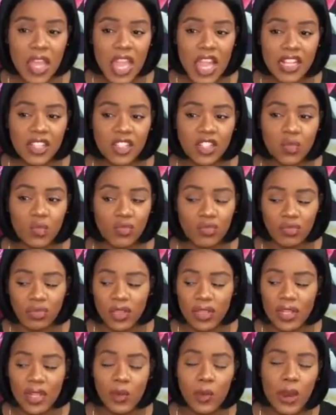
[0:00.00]
it's
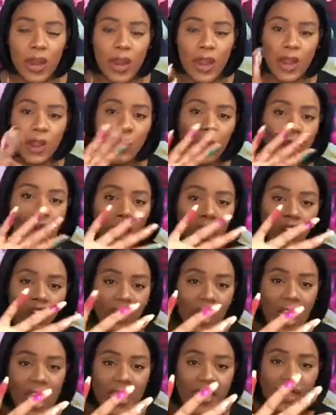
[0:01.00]
really wearing well
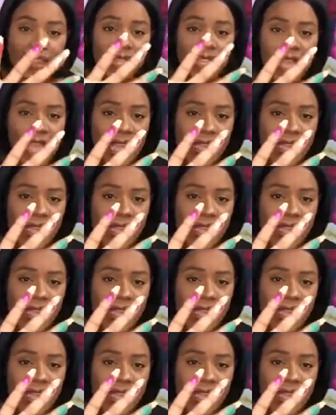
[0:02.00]
like the